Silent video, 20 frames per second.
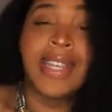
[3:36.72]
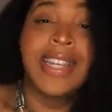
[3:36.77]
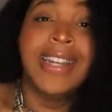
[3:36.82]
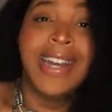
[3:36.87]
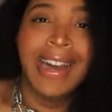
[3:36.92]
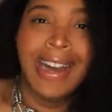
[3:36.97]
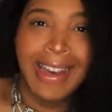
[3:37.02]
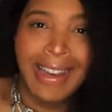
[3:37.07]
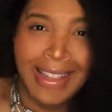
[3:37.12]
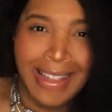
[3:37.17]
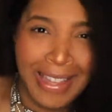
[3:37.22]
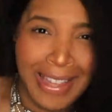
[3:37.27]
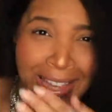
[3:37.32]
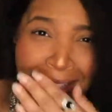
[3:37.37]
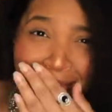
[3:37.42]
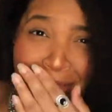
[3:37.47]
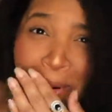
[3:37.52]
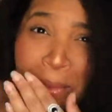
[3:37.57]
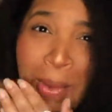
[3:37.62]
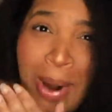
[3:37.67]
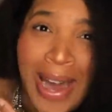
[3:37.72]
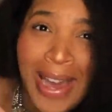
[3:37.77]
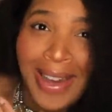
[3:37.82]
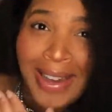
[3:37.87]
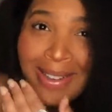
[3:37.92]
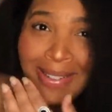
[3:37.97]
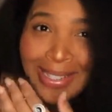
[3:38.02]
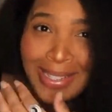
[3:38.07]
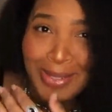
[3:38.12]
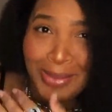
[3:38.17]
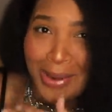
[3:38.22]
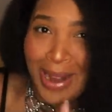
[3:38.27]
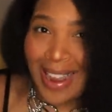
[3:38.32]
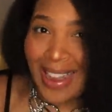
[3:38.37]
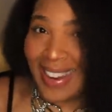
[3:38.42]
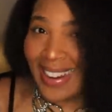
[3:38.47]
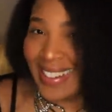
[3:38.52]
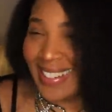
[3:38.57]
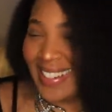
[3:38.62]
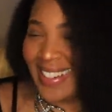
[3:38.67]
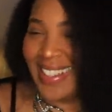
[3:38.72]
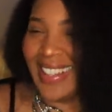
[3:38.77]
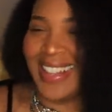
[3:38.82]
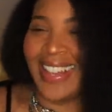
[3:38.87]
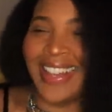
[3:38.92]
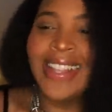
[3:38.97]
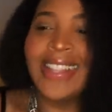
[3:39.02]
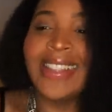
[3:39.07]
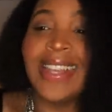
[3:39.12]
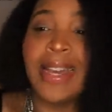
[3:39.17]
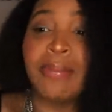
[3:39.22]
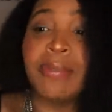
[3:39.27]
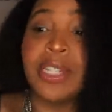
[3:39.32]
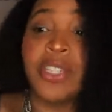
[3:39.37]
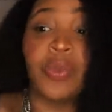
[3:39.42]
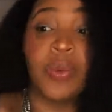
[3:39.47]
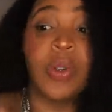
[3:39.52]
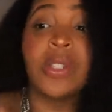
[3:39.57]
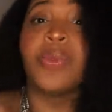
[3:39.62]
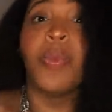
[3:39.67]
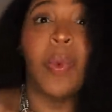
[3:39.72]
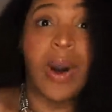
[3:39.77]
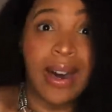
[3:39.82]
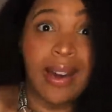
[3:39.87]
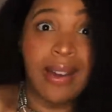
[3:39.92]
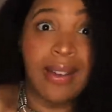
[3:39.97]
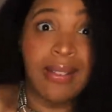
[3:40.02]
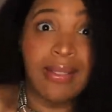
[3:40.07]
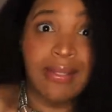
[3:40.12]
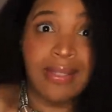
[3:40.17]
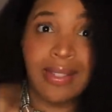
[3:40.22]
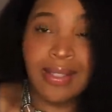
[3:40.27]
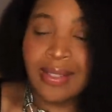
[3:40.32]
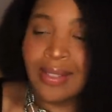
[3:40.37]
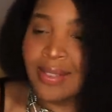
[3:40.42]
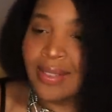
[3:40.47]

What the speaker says: In the wild is right. That bitch was wild.